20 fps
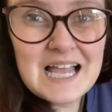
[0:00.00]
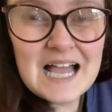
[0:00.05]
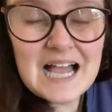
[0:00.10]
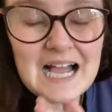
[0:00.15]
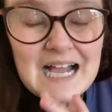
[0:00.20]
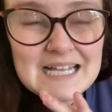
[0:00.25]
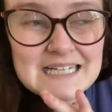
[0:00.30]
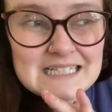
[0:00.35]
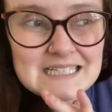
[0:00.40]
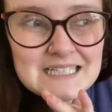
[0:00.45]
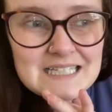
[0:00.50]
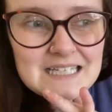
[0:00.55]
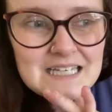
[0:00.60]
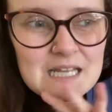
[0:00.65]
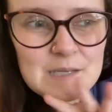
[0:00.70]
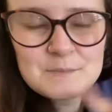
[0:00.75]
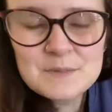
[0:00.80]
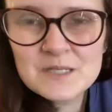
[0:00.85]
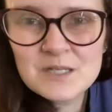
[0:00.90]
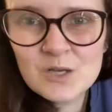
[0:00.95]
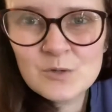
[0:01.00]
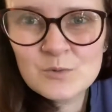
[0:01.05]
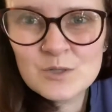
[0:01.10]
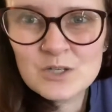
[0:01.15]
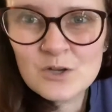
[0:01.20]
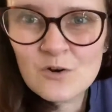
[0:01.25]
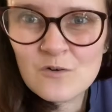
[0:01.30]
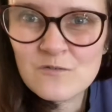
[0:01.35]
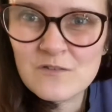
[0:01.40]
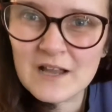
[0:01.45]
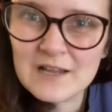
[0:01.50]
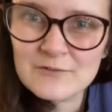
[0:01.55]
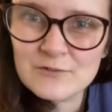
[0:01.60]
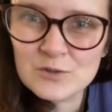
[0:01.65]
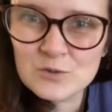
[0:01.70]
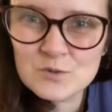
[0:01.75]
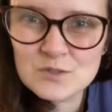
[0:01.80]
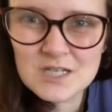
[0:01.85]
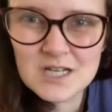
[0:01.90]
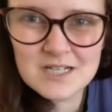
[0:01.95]
And let me know what your
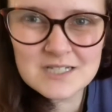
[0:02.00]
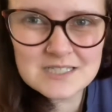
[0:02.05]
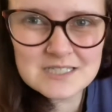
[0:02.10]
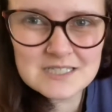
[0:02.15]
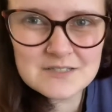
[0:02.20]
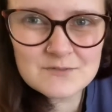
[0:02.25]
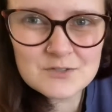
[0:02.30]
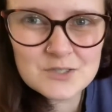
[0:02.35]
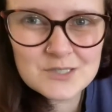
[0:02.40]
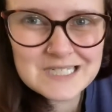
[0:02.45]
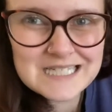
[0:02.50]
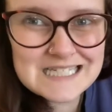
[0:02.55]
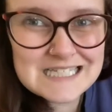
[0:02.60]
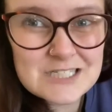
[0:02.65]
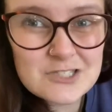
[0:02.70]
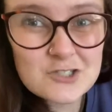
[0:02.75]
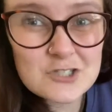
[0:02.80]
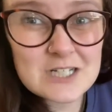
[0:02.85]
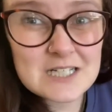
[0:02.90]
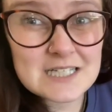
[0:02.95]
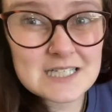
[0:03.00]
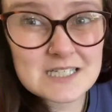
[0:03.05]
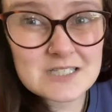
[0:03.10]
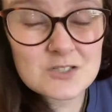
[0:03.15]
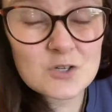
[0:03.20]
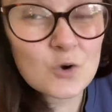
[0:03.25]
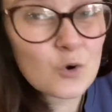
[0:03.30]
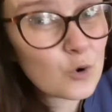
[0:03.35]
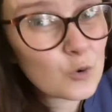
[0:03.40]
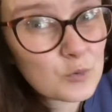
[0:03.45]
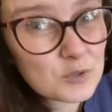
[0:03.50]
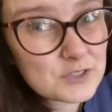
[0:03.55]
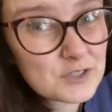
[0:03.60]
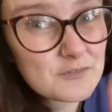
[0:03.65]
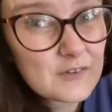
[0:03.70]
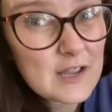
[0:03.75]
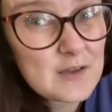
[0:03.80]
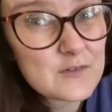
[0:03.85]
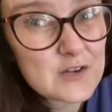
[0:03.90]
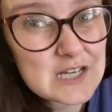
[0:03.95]
favourite alternative to an Easter egg is. Or what your
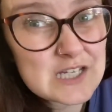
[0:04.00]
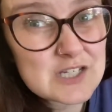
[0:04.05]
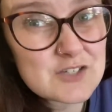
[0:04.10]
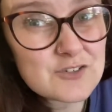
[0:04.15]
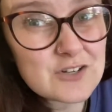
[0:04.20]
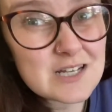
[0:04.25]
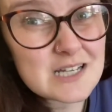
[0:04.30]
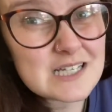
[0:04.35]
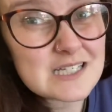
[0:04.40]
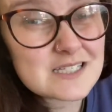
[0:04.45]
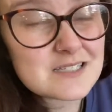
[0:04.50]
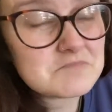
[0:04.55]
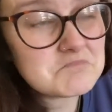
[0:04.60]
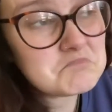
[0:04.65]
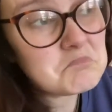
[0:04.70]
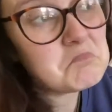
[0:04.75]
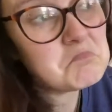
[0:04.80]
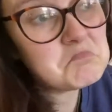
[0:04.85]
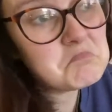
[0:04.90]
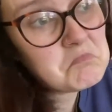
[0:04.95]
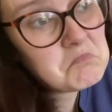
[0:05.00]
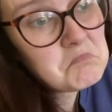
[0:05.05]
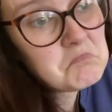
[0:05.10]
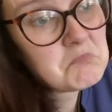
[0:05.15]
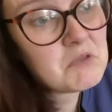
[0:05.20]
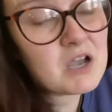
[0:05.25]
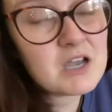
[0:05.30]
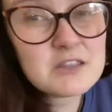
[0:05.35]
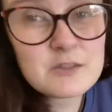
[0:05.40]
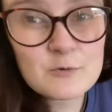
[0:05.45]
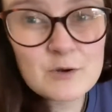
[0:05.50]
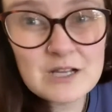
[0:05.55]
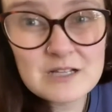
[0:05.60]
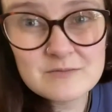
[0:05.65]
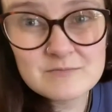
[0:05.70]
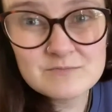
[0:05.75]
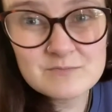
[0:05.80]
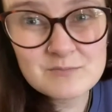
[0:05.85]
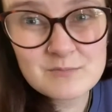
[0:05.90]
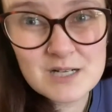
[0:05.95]
favourite Easter egg is. Either way,
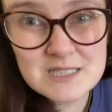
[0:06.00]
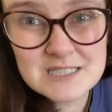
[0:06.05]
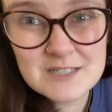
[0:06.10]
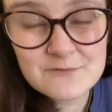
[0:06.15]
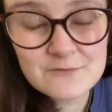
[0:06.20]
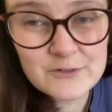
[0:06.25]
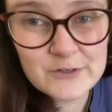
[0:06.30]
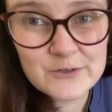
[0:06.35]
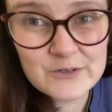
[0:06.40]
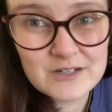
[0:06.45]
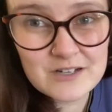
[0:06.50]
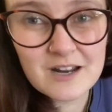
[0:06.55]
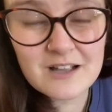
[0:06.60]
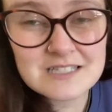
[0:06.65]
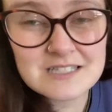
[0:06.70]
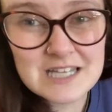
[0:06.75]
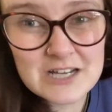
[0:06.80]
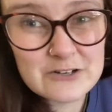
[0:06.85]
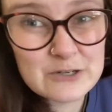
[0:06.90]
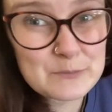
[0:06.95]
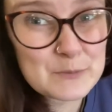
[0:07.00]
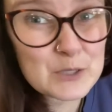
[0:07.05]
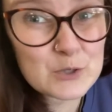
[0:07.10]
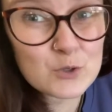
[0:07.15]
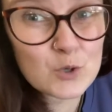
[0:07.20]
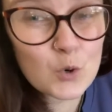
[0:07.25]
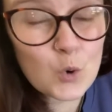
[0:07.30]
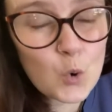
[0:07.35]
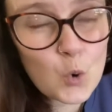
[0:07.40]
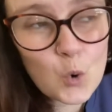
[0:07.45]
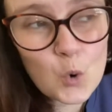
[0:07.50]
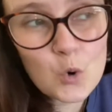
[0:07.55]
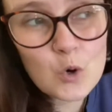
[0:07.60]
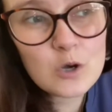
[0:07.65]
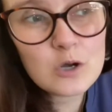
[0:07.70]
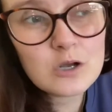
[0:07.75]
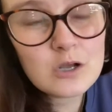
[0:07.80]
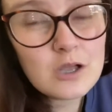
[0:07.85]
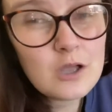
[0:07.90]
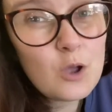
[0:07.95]
mine's a fruit and dairy milk or,
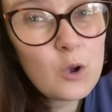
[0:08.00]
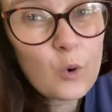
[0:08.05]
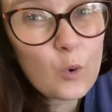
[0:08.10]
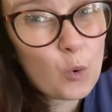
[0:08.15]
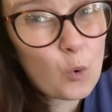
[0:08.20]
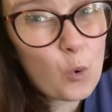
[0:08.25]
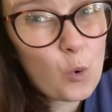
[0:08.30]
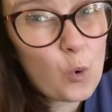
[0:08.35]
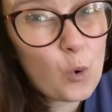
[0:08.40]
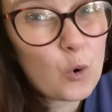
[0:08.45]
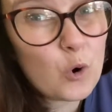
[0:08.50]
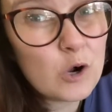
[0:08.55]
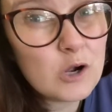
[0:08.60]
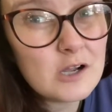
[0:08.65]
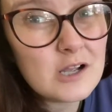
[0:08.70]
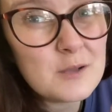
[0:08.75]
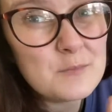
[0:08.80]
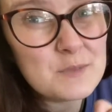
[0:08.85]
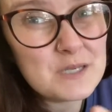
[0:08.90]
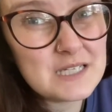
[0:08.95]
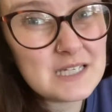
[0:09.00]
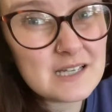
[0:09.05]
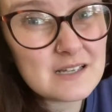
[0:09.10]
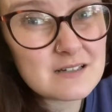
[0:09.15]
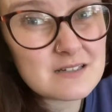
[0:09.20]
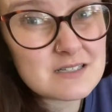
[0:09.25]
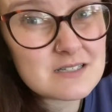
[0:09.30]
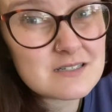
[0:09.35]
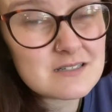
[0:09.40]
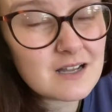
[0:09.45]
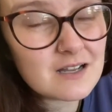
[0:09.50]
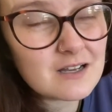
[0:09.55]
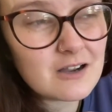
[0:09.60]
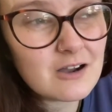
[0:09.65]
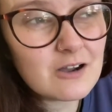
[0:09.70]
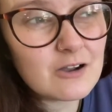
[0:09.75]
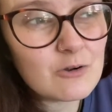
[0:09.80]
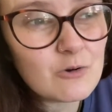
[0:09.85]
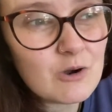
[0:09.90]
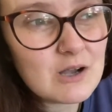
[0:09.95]
or a mini eggs. I
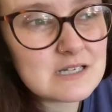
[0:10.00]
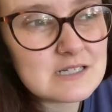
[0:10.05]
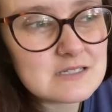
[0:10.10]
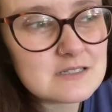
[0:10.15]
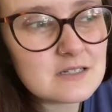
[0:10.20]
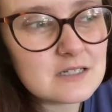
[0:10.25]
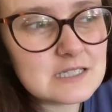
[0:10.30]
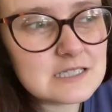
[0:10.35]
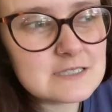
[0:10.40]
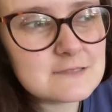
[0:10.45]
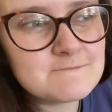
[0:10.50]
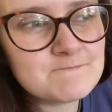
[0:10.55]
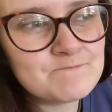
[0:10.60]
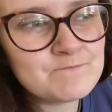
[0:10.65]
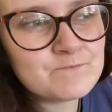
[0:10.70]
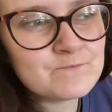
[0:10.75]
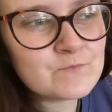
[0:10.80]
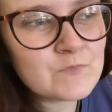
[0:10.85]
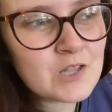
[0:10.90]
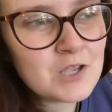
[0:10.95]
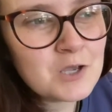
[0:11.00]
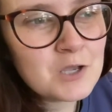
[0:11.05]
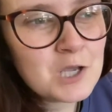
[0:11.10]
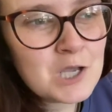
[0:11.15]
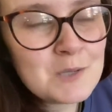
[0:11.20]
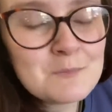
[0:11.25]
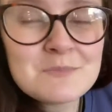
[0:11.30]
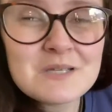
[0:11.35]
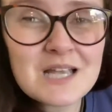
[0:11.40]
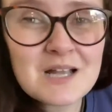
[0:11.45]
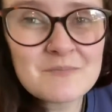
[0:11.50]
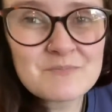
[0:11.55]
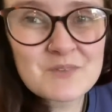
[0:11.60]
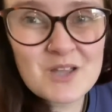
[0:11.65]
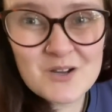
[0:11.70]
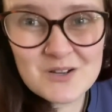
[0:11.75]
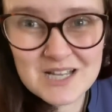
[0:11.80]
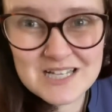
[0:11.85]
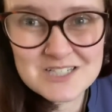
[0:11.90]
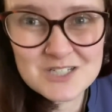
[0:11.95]
can't quite decide. But yeah,
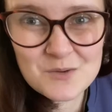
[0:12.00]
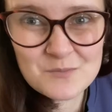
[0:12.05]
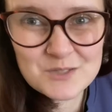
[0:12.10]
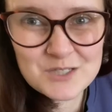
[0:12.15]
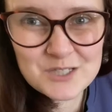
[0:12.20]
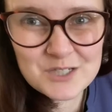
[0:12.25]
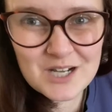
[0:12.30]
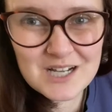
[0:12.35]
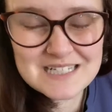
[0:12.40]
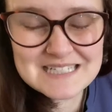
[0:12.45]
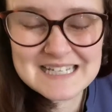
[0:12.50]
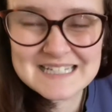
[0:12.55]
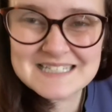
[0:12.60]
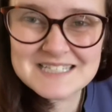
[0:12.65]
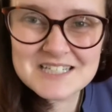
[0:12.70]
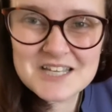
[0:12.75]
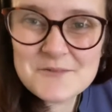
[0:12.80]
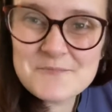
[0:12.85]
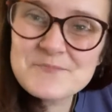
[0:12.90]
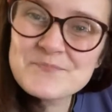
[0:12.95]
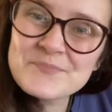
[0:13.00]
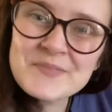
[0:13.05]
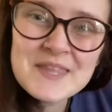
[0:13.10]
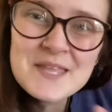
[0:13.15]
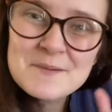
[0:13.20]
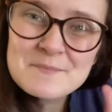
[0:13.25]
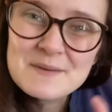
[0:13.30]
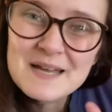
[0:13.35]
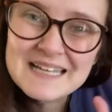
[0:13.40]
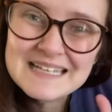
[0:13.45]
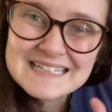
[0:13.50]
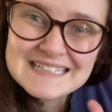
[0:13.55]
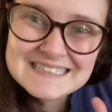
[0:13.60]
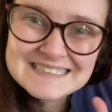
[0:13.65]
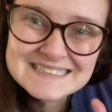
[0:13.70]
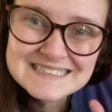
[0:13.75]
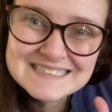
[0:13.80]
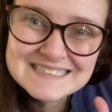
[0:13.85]
I'll catch up with you guys again soon. Bye.